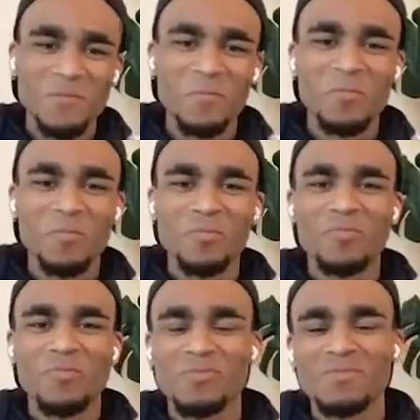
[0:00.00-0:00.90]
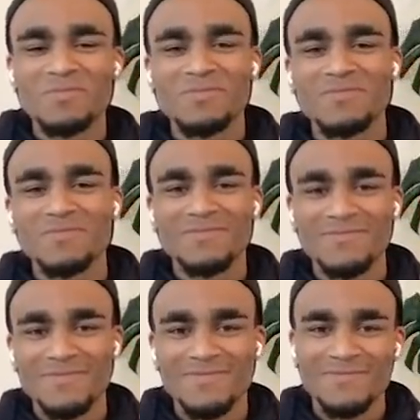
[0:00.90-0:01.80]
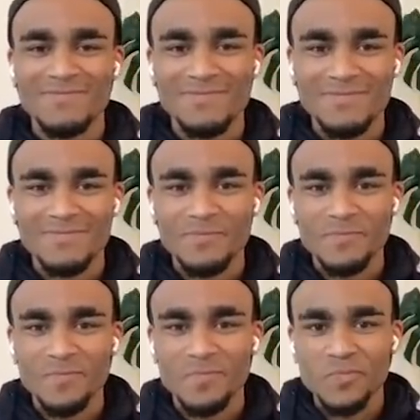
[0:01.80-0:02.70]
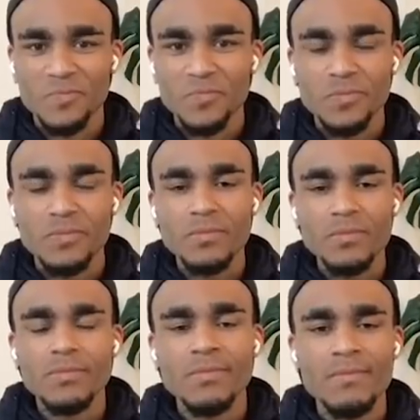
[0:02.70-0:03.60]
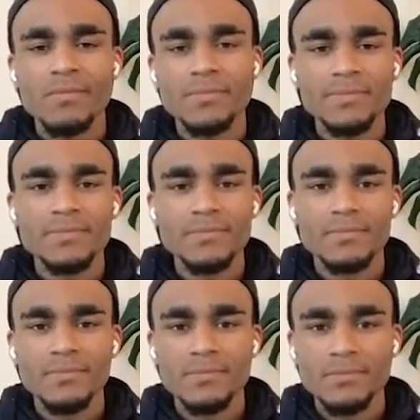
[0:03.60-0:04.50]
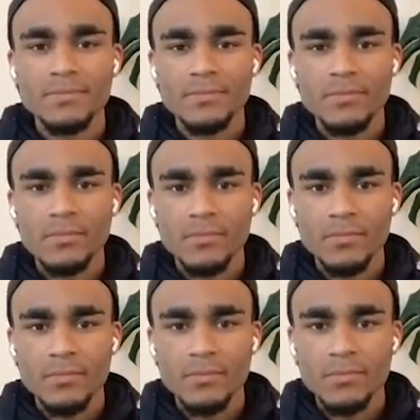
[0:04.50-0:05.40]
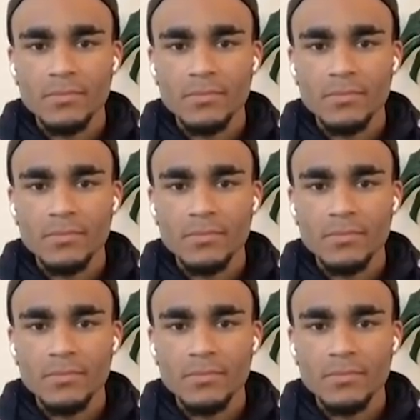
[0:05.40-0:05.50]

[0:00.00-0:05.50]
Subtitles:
[no speech]